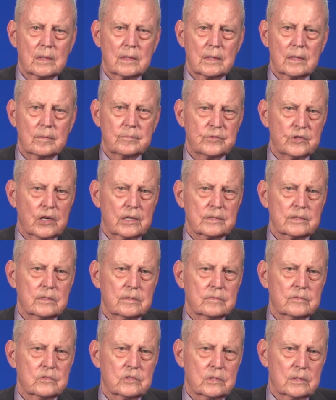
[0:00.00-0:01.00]

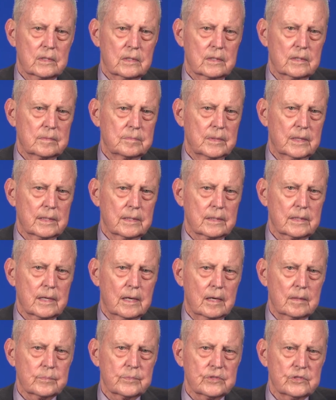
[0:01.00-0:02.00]
Objectives that had been
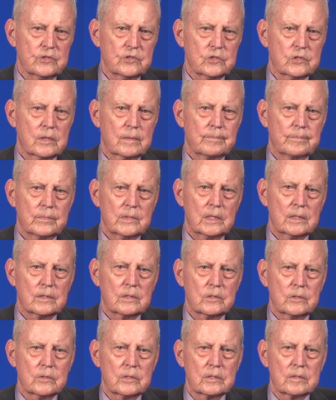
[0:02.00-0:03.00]
accomplished
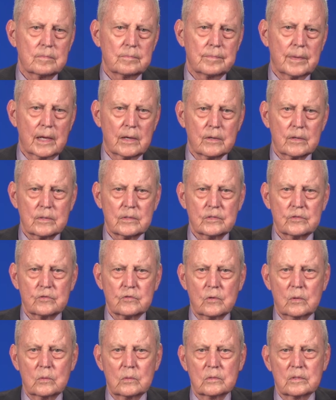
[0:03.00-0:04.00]
included better
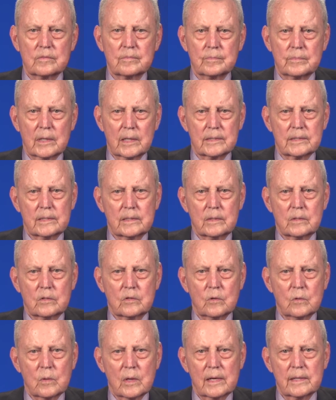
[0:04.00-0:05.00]
control of blood
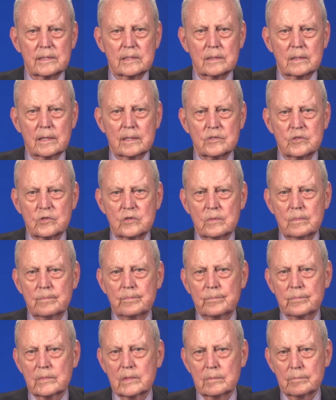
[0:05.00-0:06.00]
coagulation,
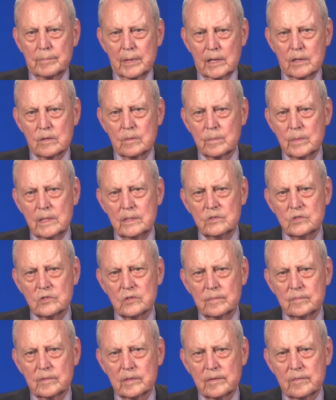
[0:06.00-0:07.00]
better means
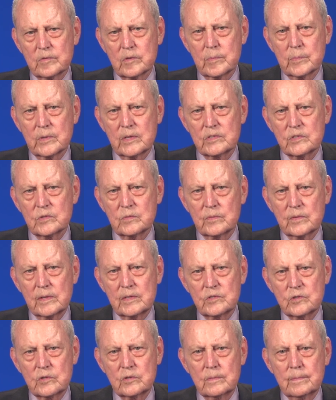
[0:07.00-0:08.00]
of liver
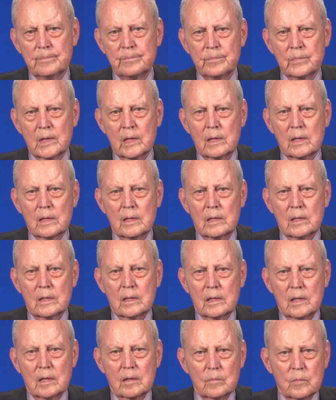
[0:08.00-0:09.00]
preservation,
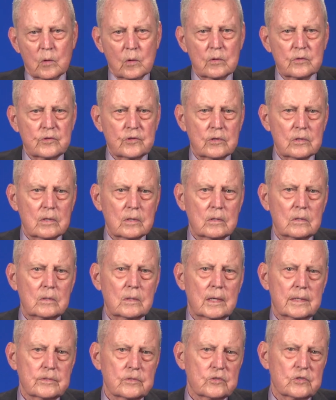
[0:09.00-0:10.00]
a more
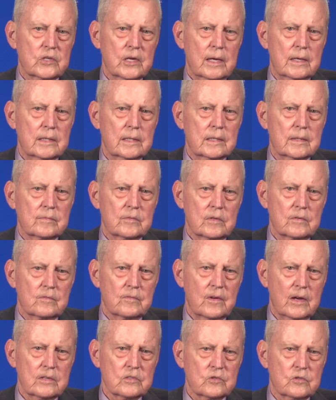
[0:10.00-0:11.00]
thorough understanding of
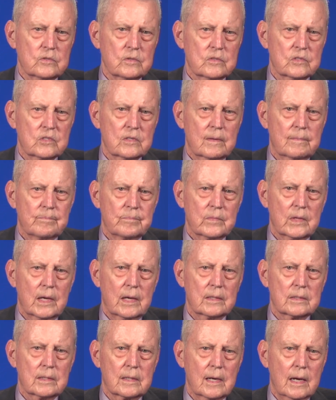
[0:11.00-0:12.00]
infections,
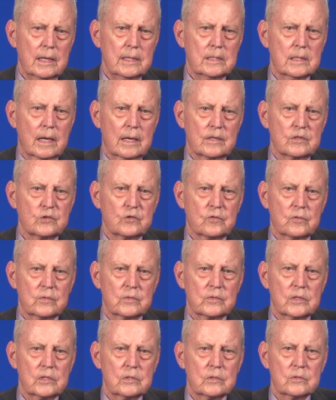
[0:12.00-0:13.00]
and guidelines for
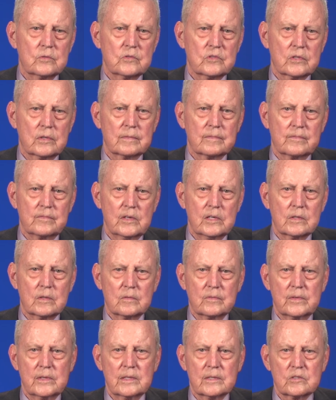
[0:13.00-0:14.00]
the use of
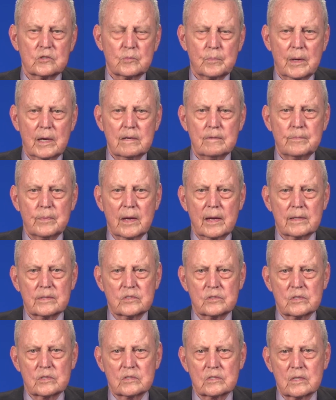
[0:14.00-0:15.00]
veno-venous
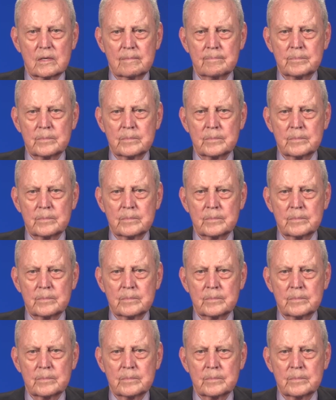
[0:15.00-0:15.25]
bypasses.